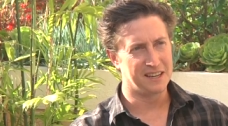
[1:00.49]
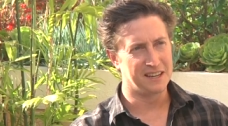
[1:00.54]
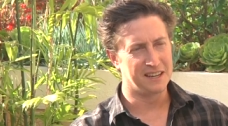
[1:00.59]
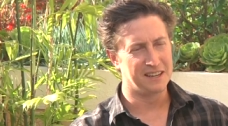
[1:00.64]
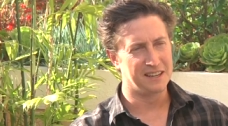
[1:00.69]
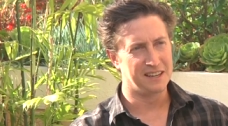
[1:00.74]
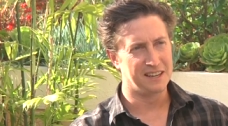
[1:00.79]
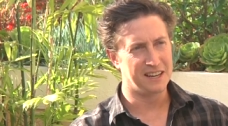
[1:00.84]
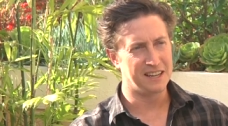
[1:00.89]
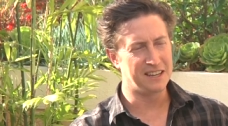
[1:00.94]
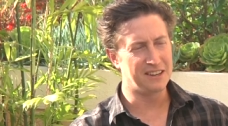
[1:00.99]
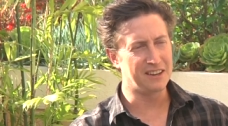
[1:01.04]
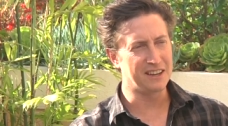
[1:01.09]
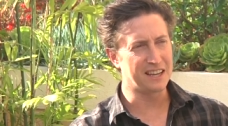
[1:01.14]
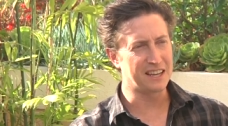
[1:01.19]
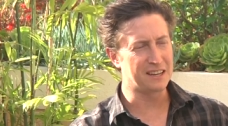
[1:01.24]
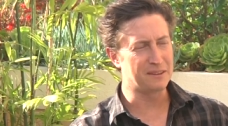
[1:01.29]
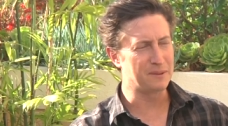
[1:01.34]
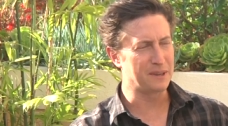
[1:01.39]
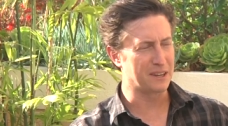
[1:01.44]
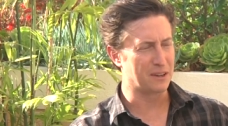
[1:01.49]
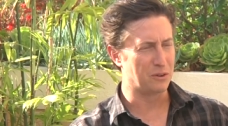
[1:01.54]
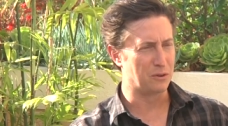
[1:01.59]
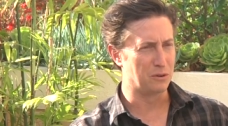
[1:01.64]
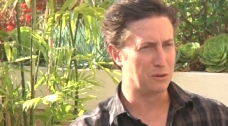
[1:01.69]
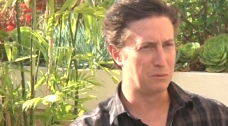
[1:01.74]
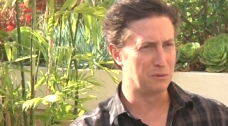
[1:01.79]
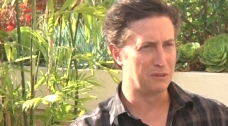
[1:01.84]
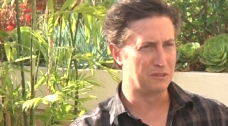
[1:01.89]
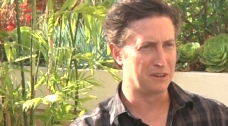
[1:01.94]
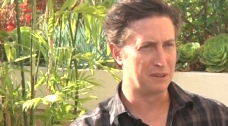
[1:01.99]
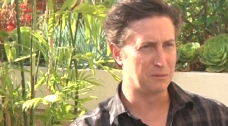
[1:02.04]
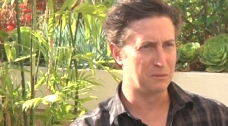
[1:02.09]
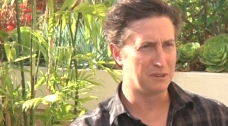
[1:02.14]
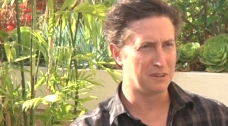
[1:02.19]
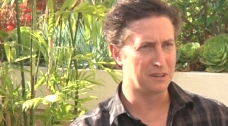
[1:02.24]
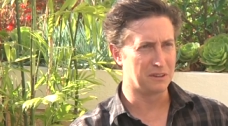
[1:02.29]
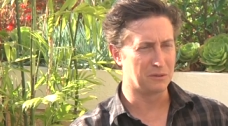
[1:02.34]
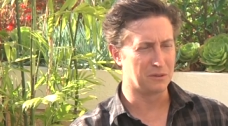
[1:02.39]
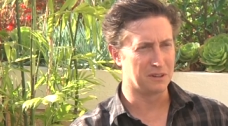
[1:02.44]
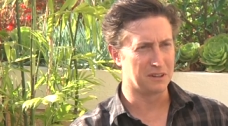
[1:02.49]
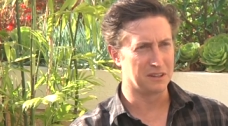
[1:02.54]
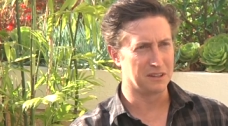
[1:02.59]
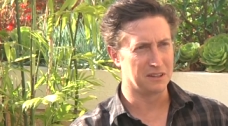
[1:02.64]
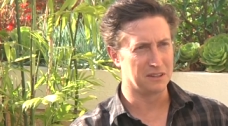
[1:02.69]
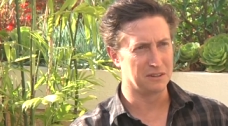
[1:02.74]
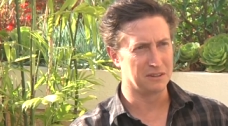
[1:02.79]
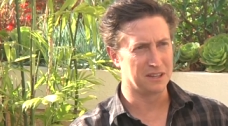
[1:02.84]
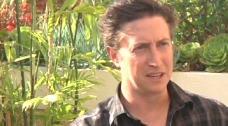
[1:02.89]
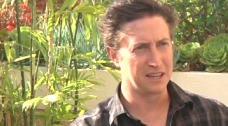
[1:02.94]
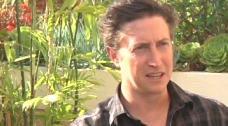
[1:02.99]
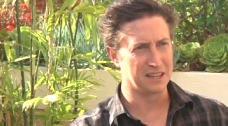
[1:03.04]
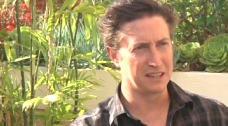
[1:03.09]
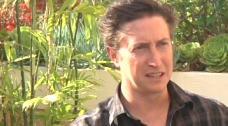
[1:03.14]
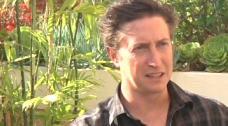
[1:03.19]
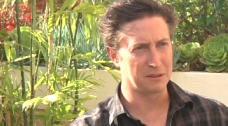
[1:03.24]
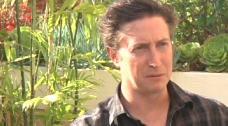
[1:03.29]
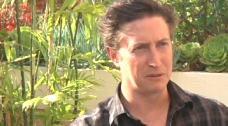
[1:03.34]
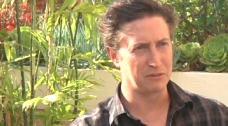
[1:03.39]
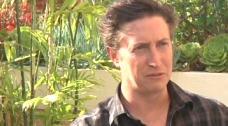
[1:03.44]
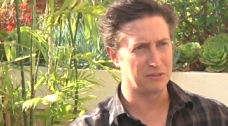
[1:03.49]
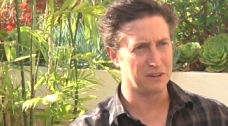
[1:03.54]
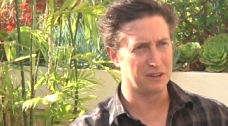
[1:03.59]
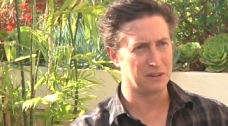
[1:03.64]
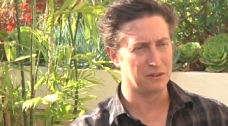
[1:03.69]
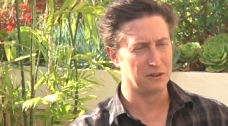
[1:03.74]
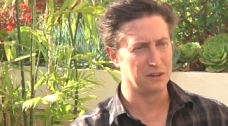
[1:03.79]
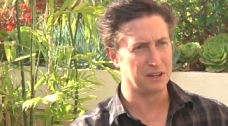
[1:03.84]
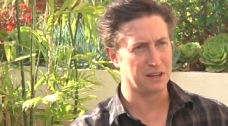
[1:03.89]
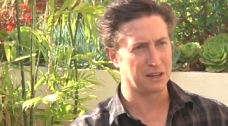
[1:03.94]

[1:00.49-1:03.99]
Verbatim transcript: yeah. comedies. I know. I got to make a horror movie. I'm really wanting to do that. I think that'd be fun, or a